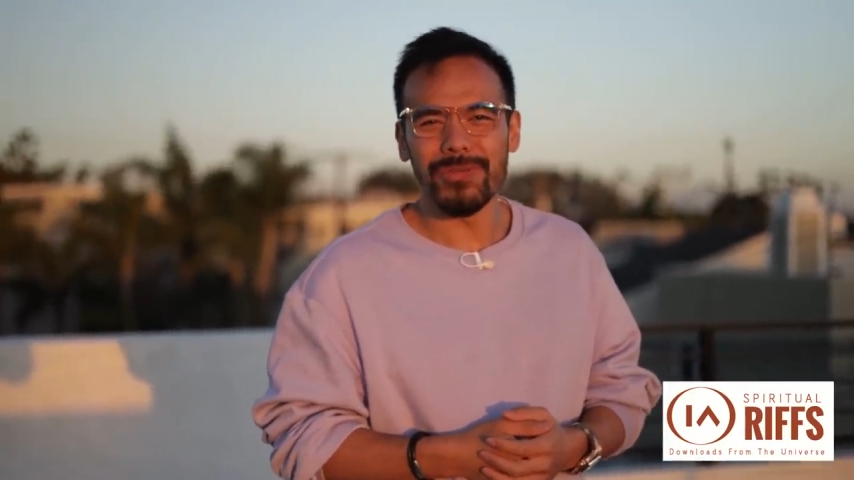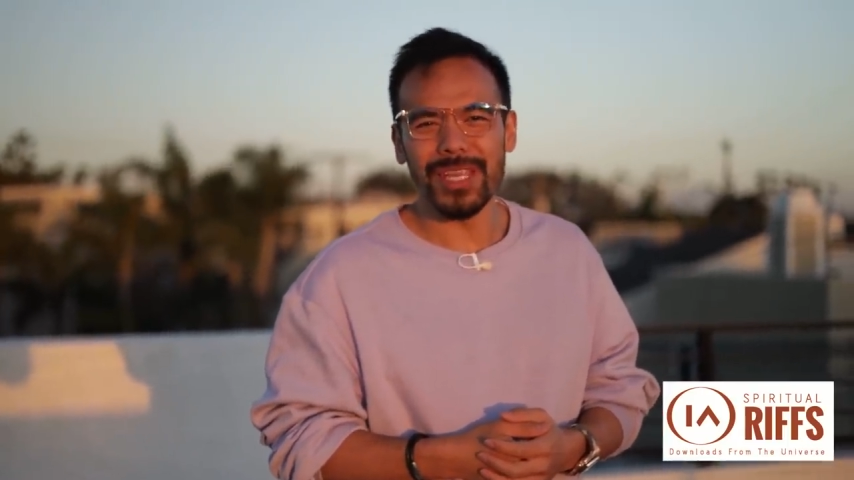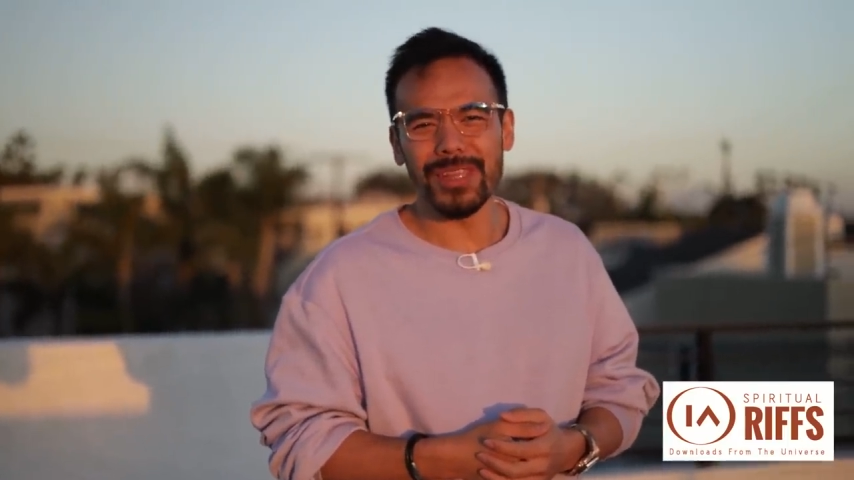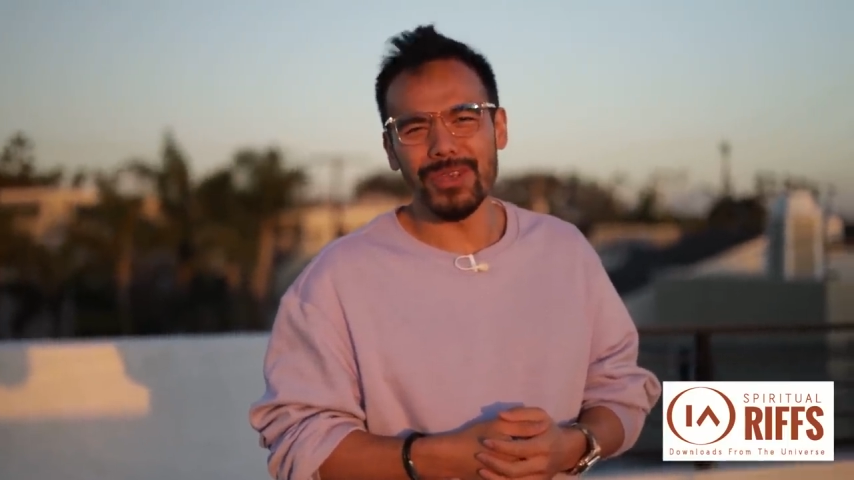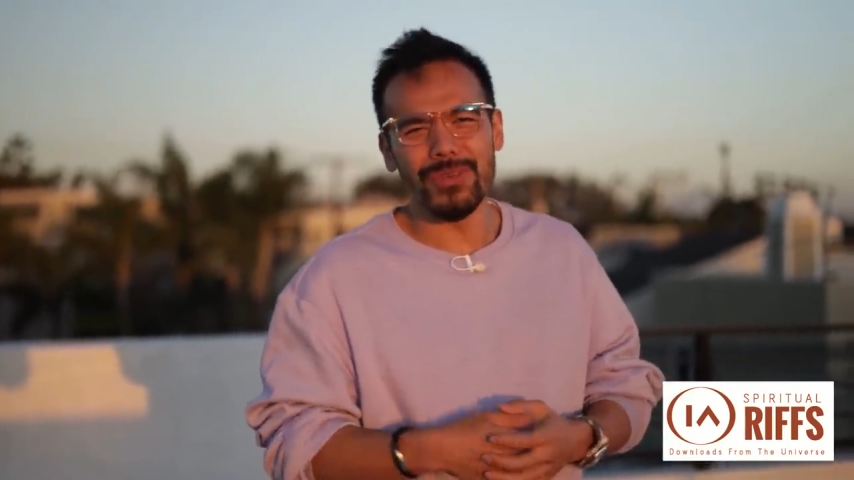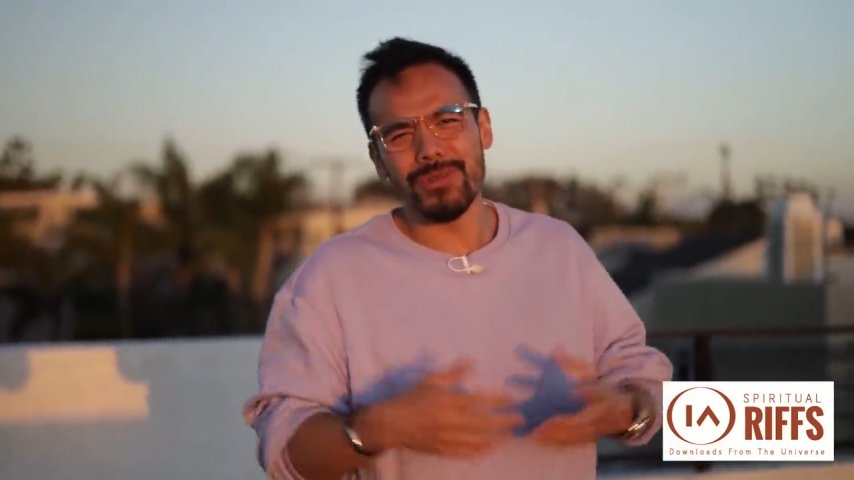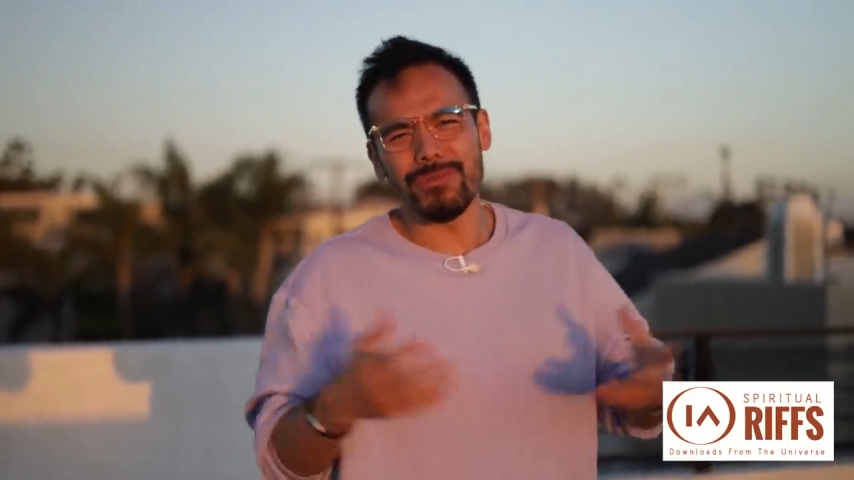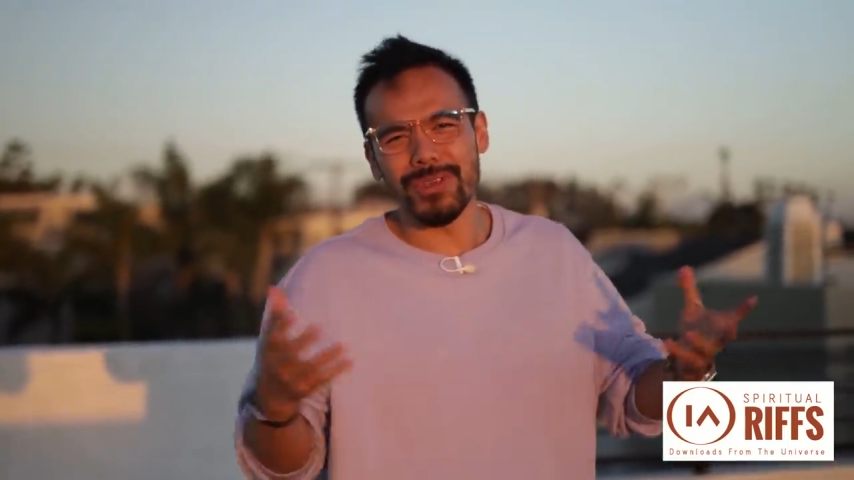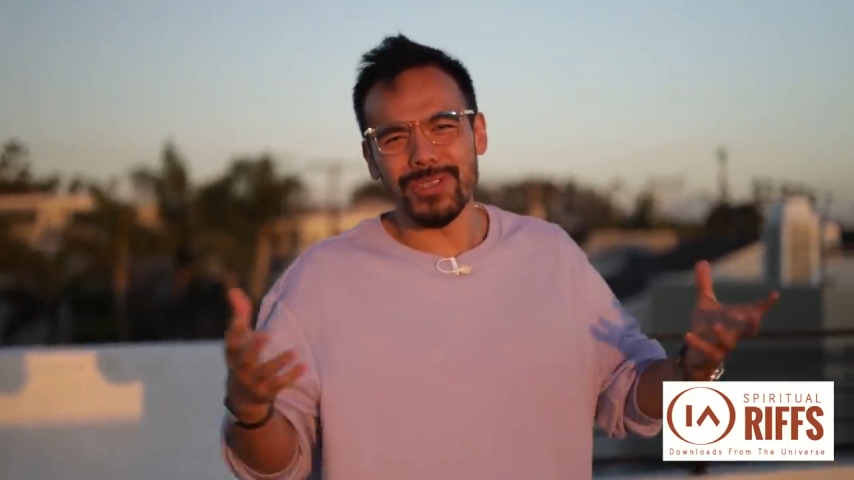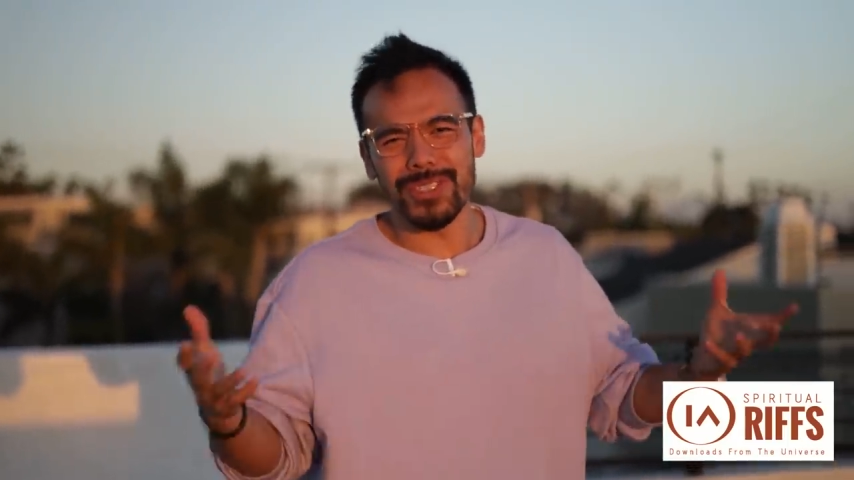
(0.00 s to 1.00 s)
that the
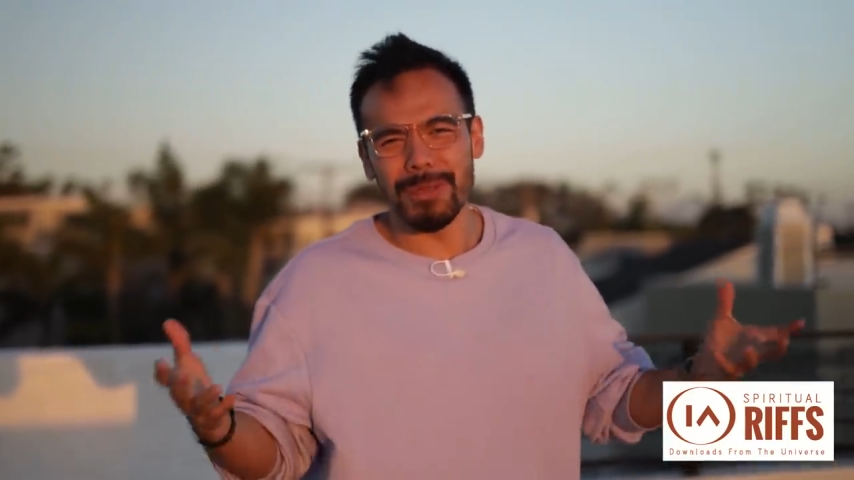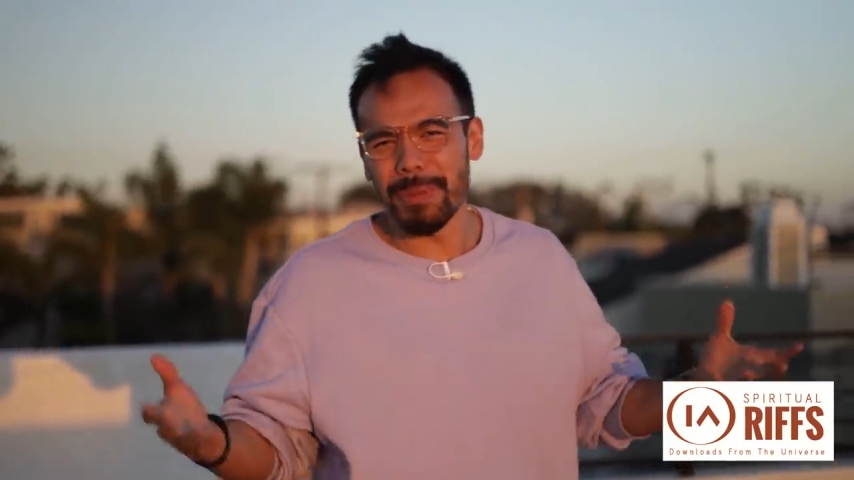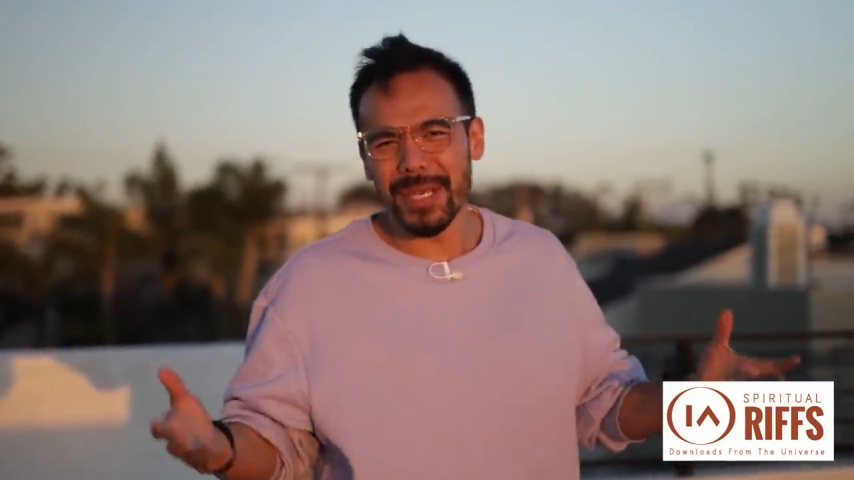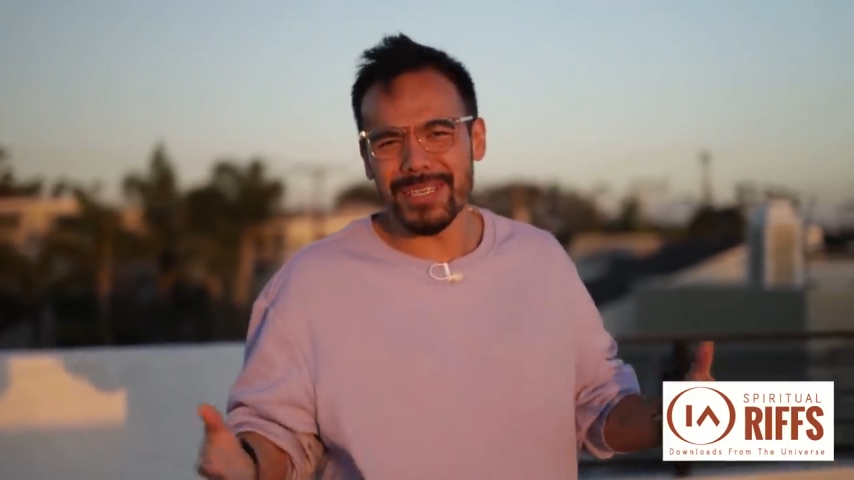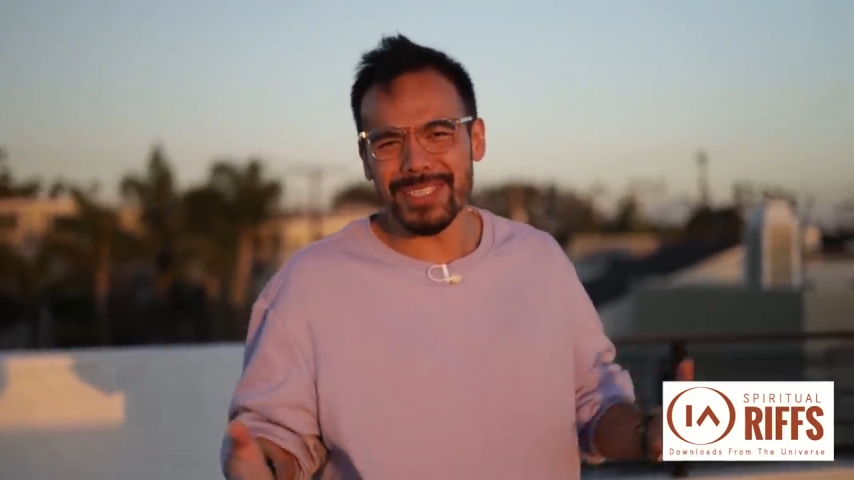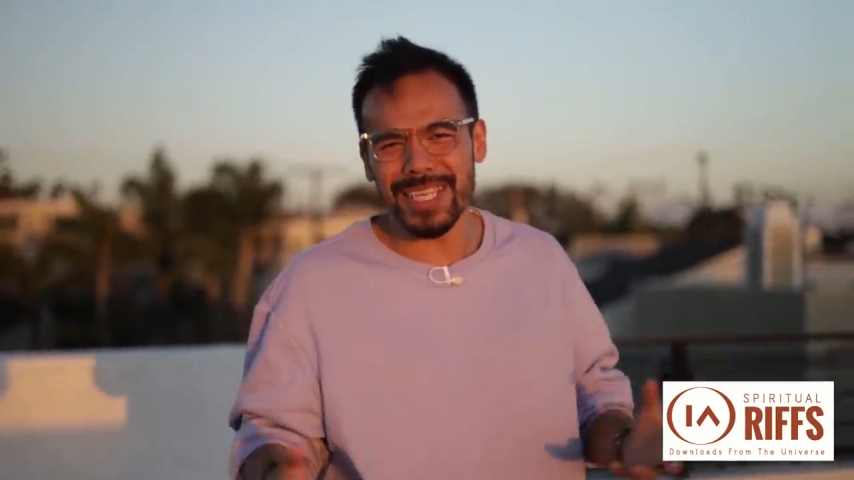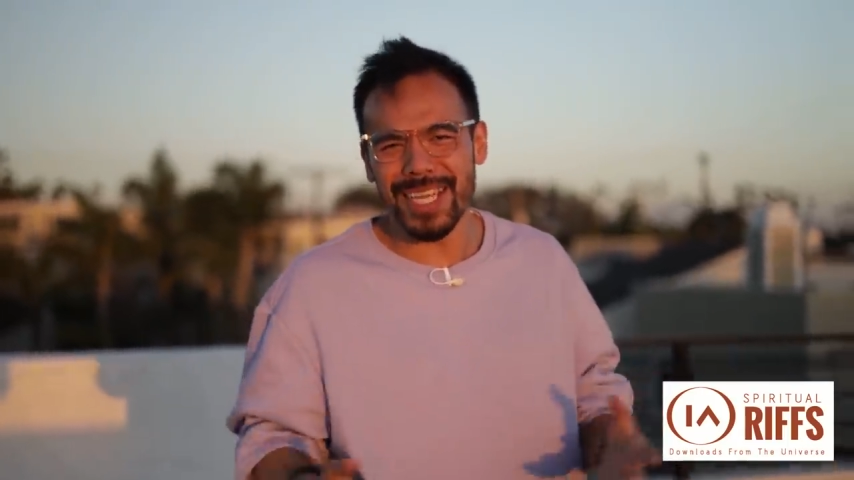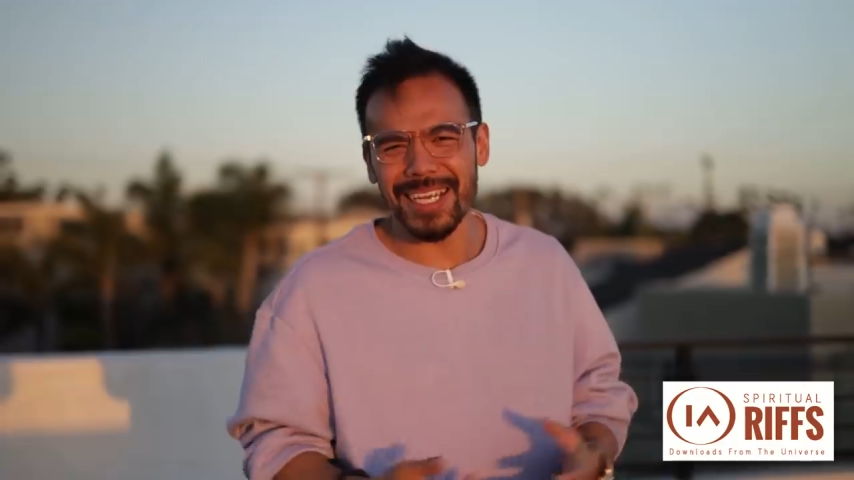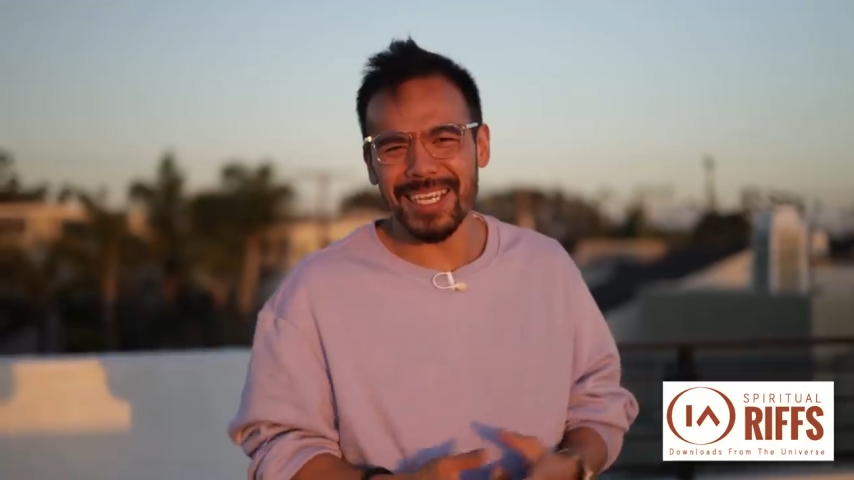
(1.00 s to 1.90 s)
universe is the biggest thing.